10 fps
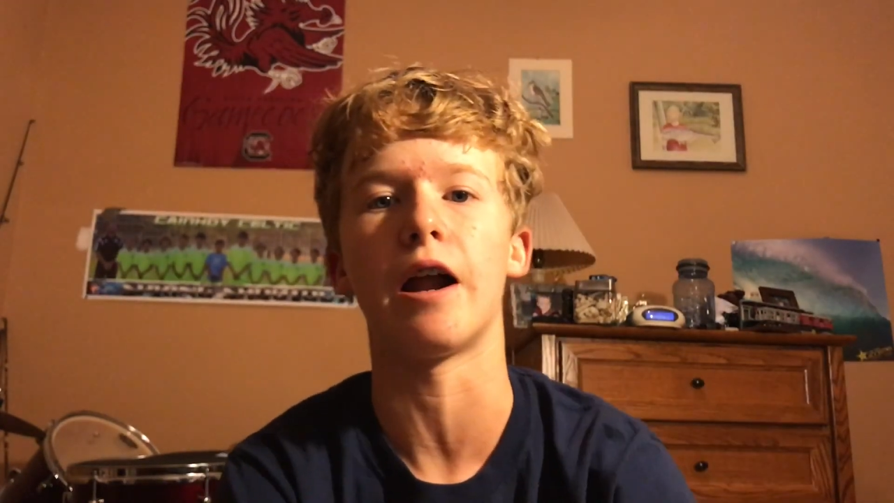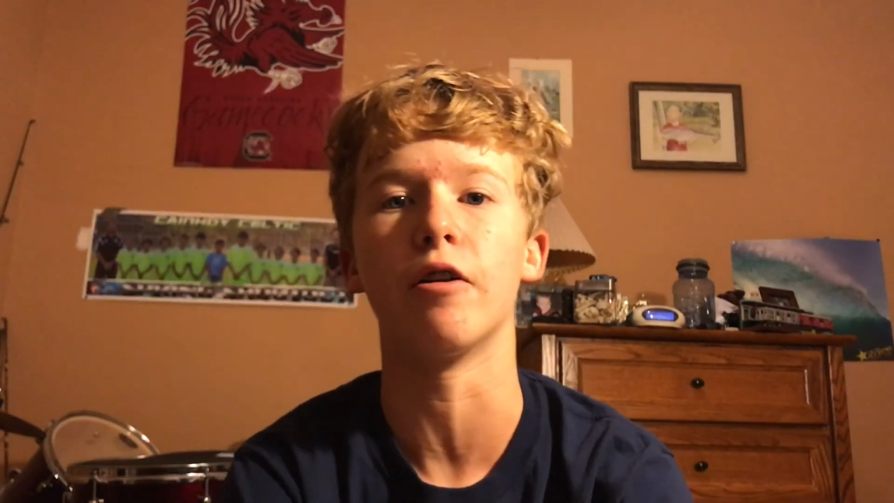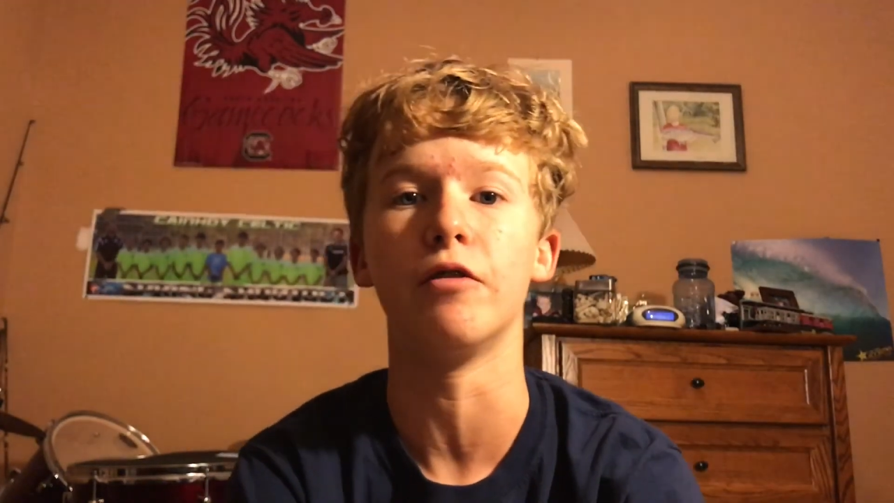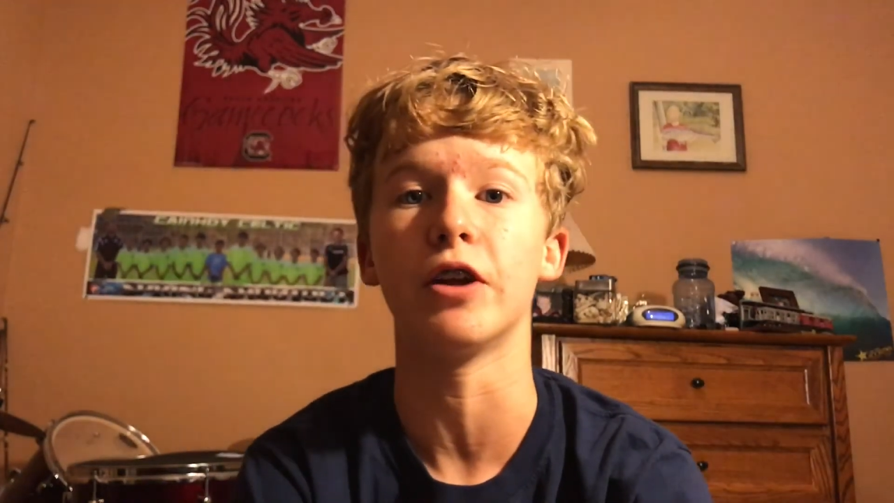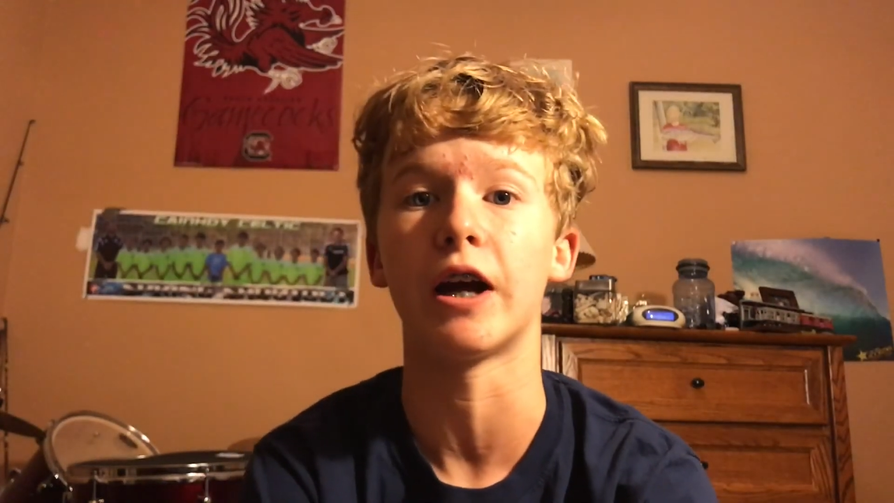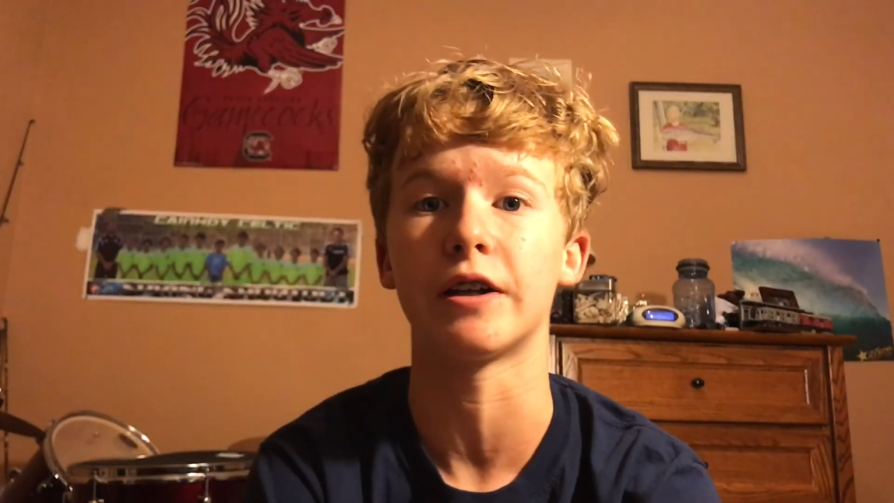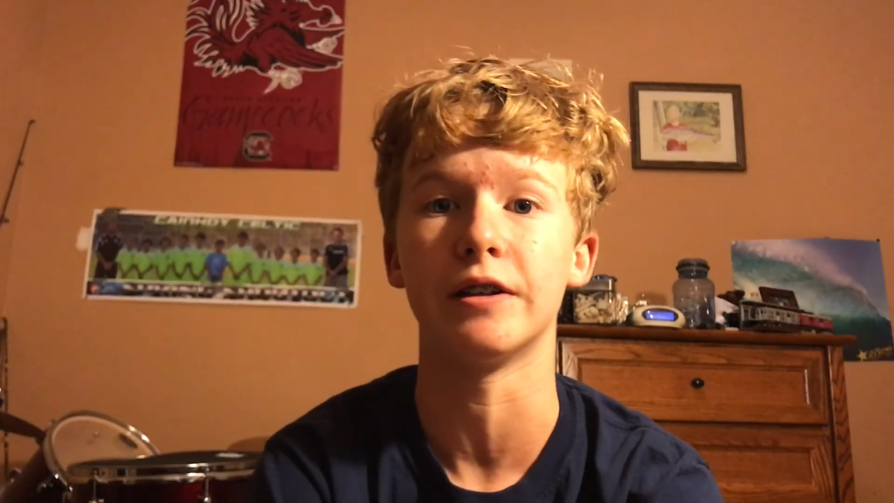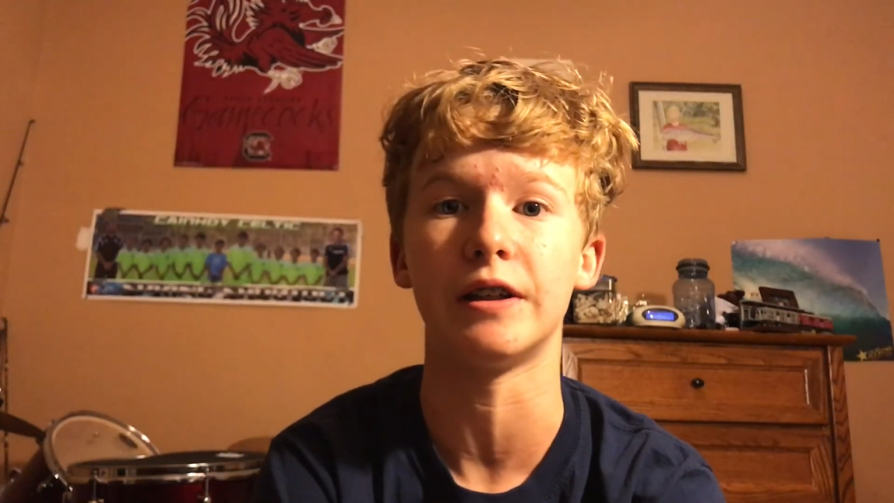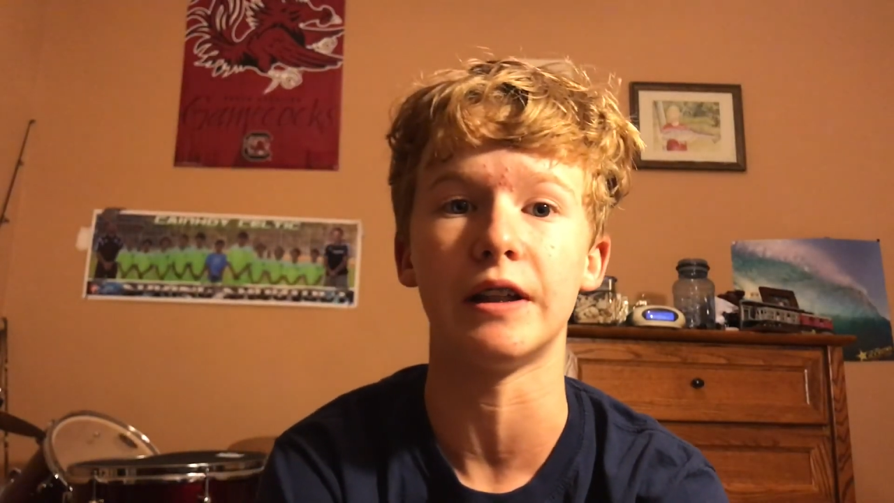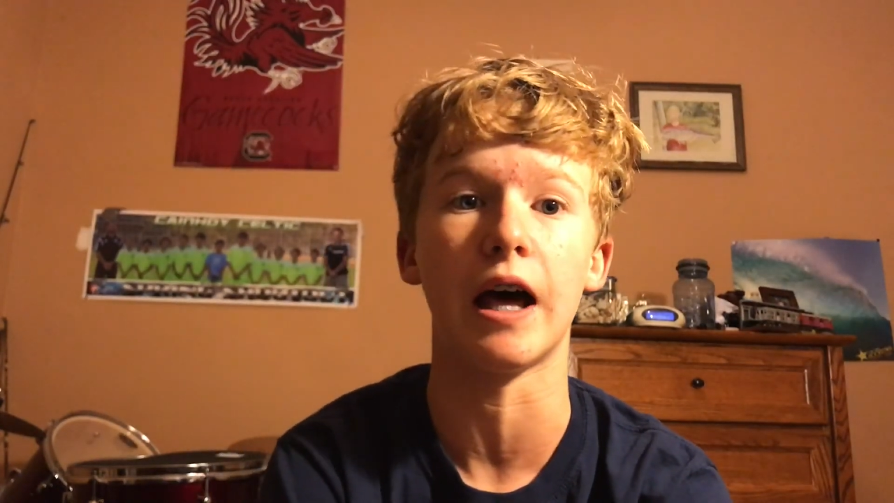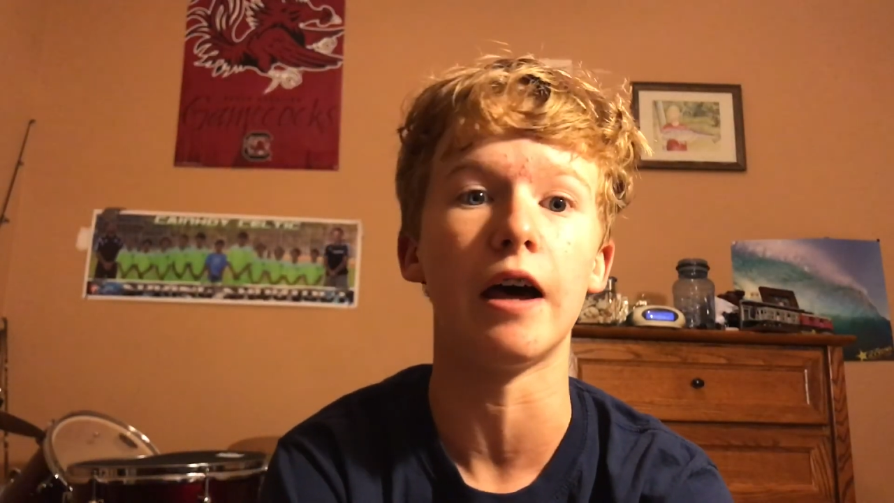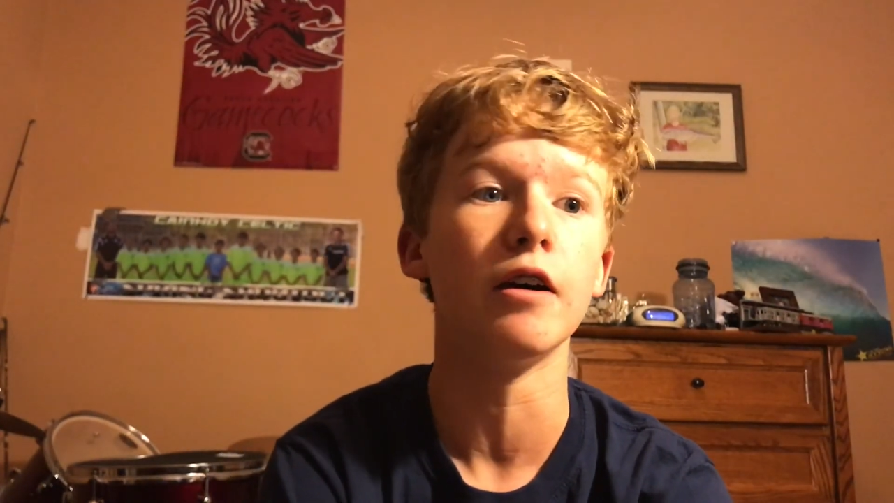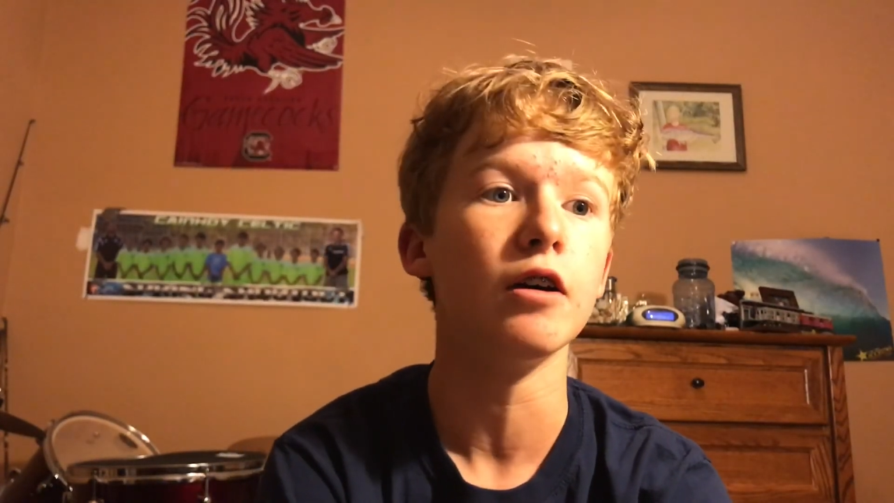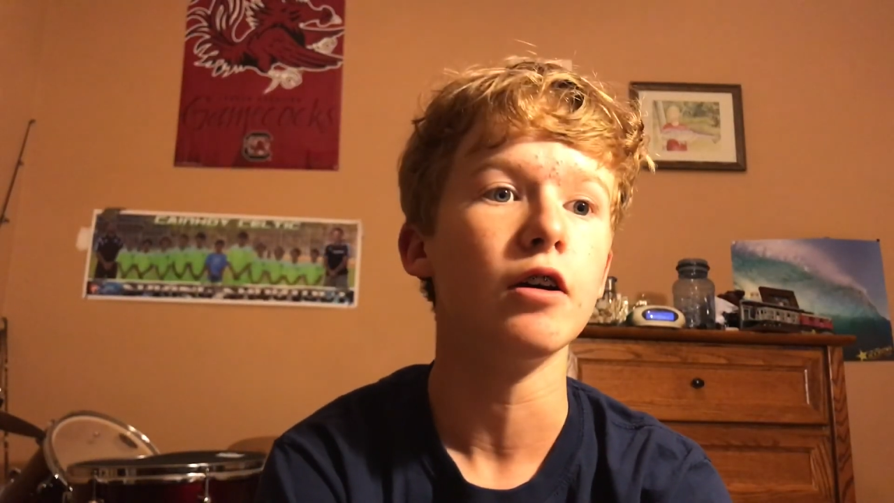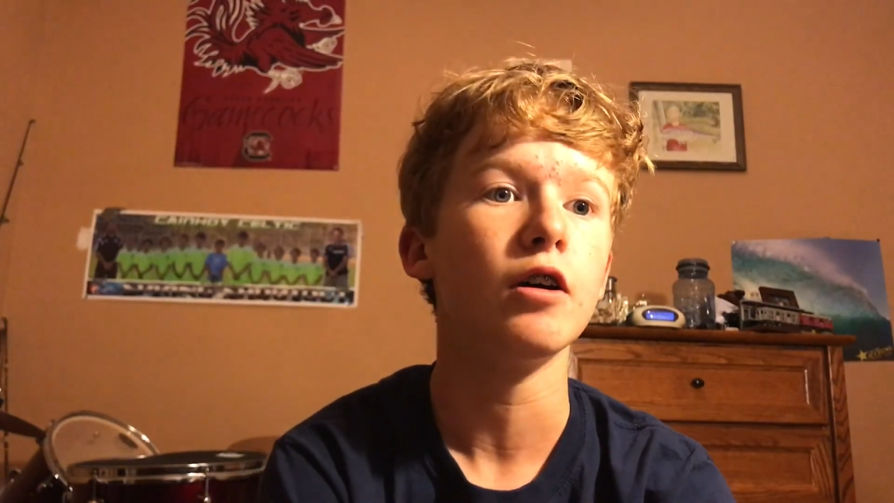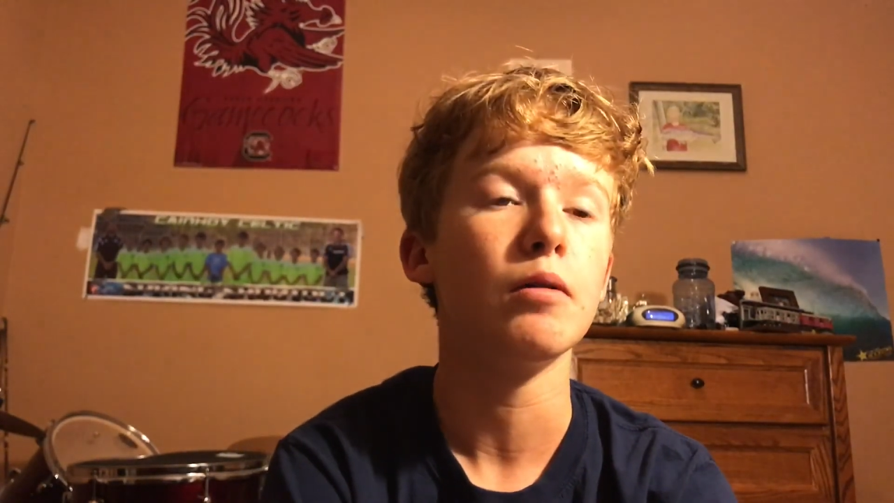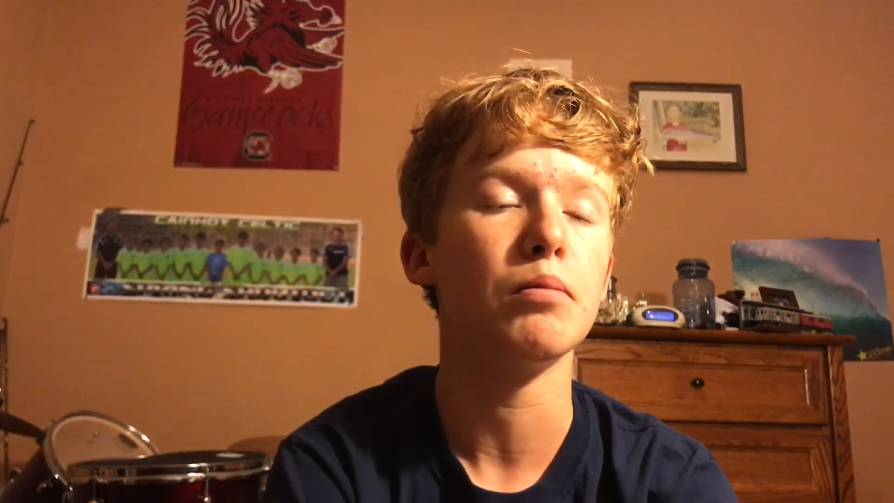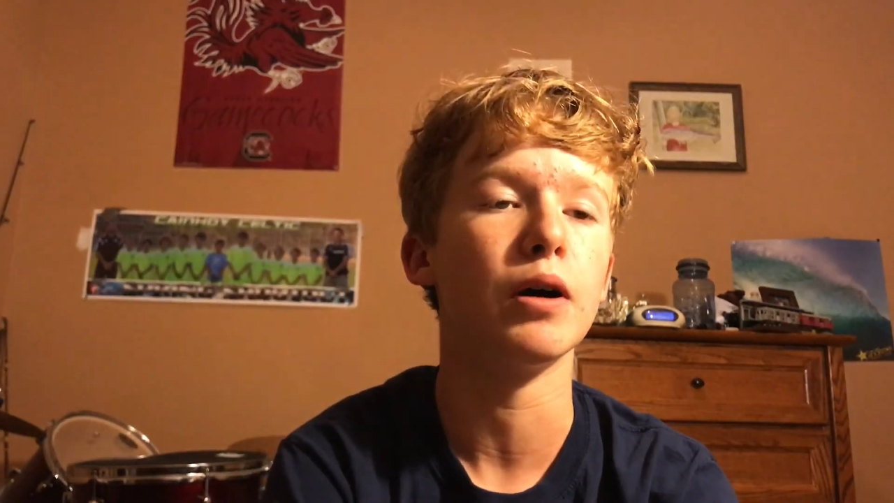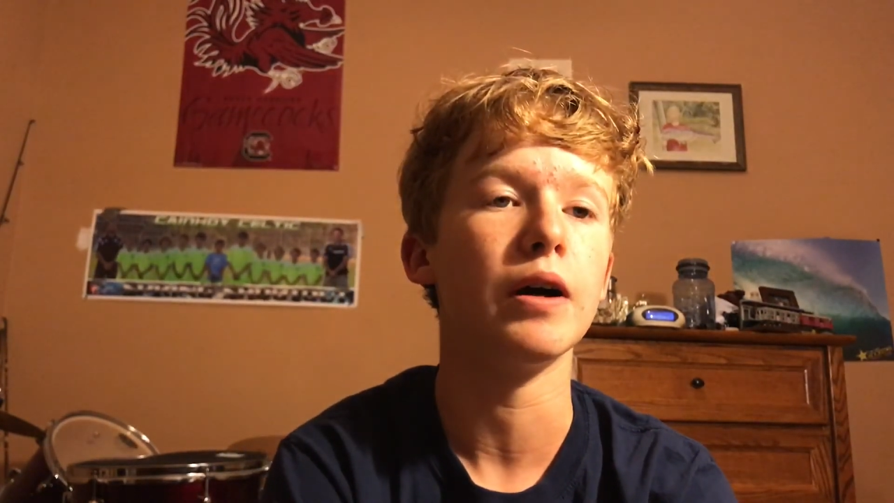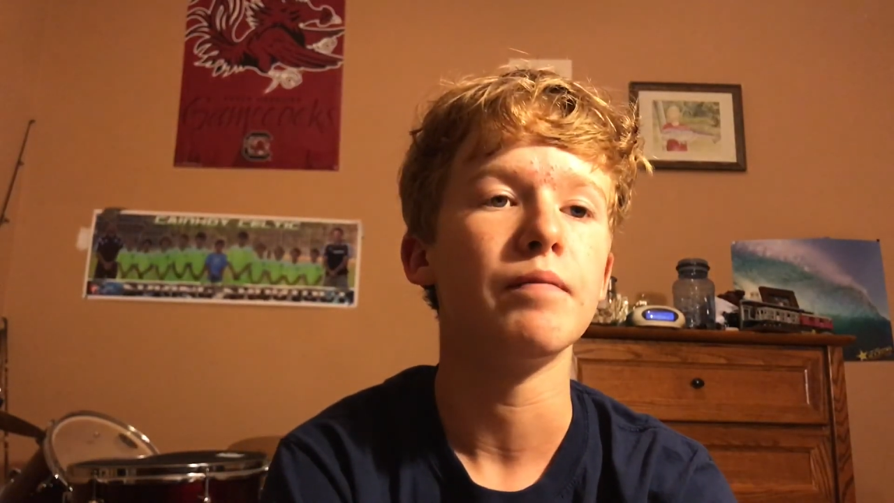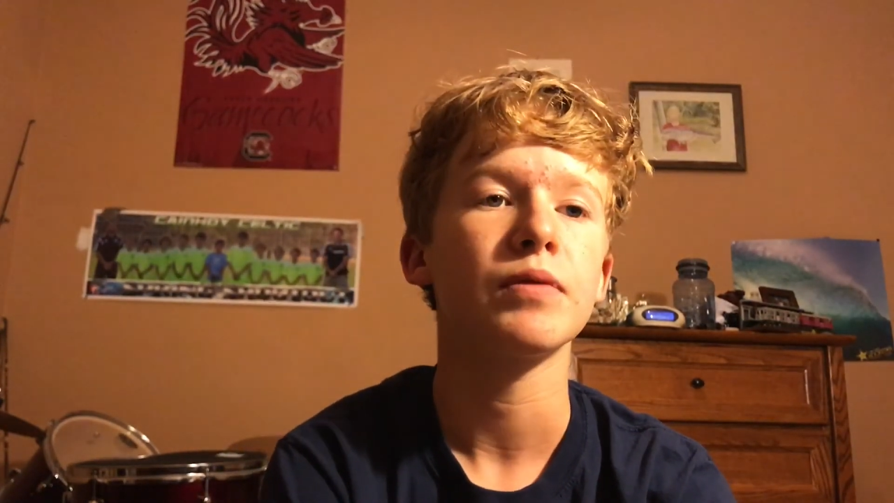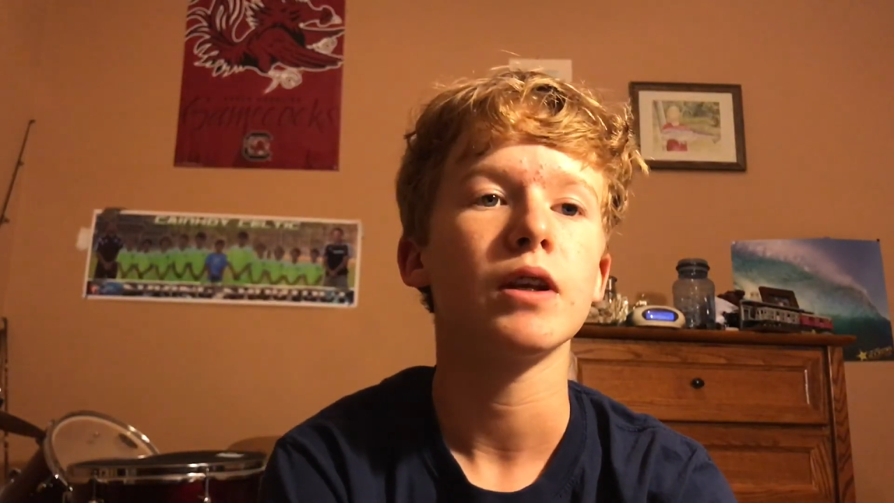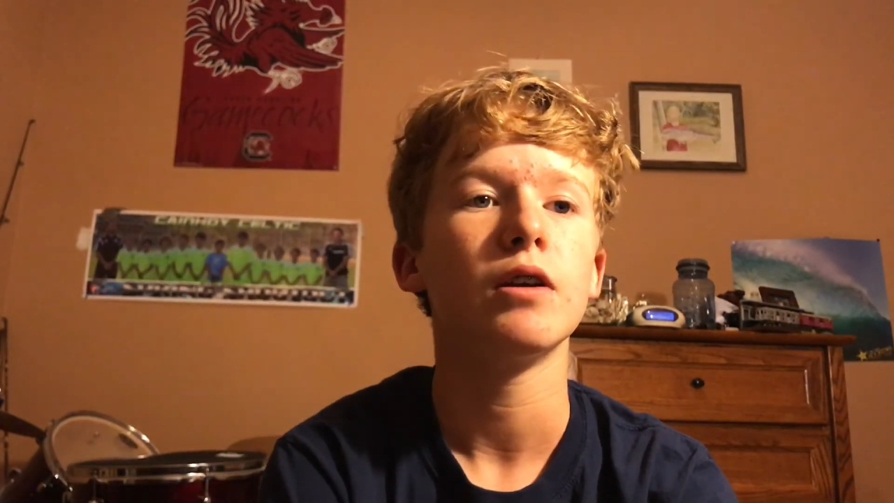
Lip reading: I don't know if you guys could see that, but